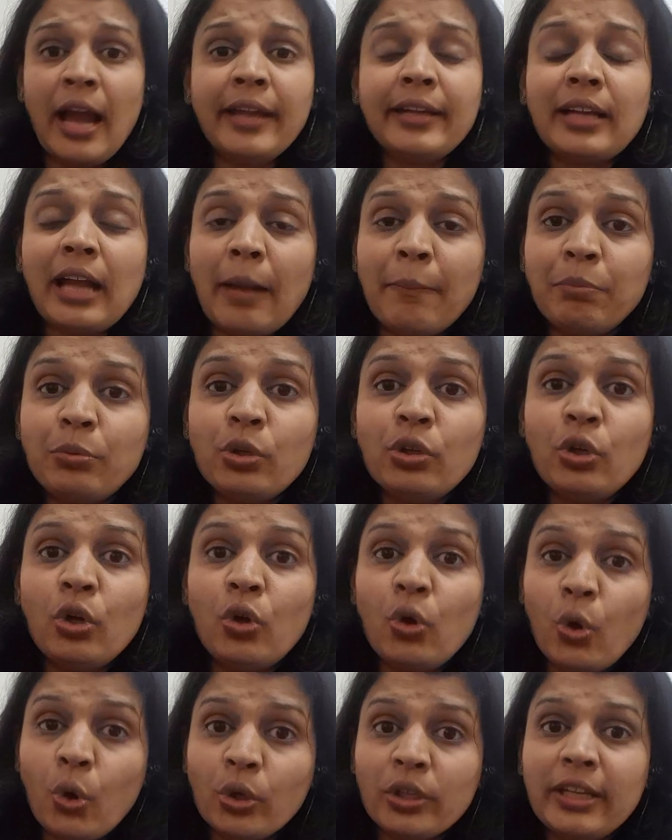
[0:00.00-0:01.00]
come to
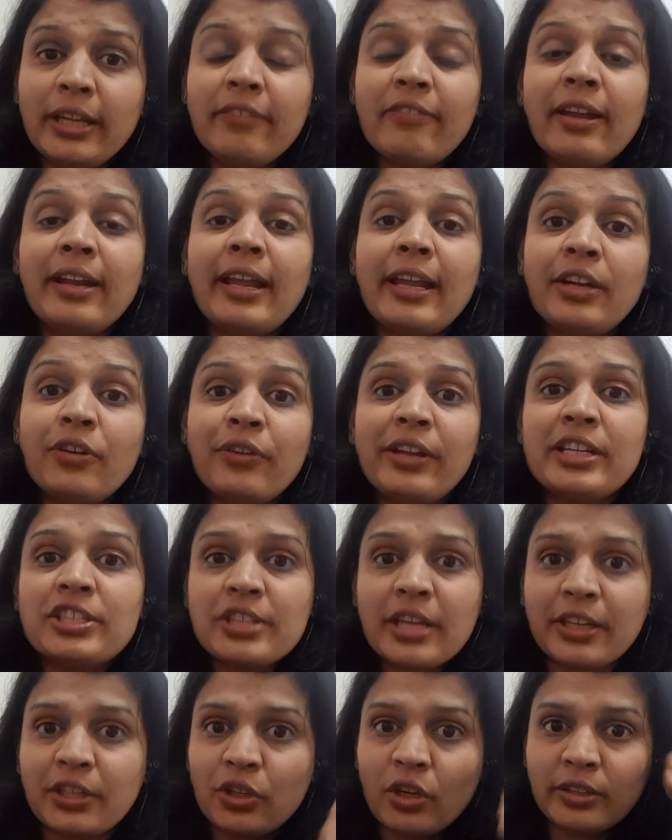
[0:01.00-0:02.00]
know only when I
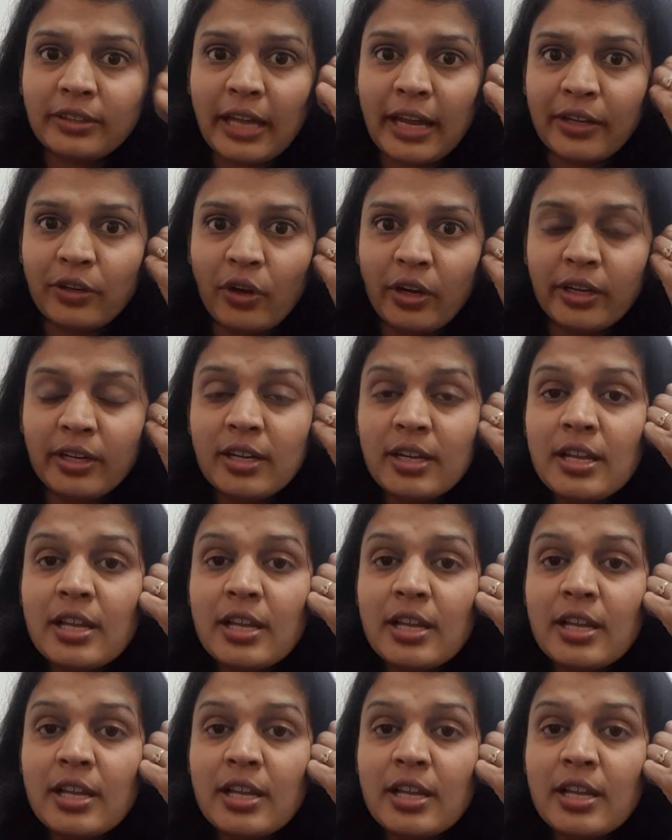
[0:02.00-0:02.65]
recheck your thyroid.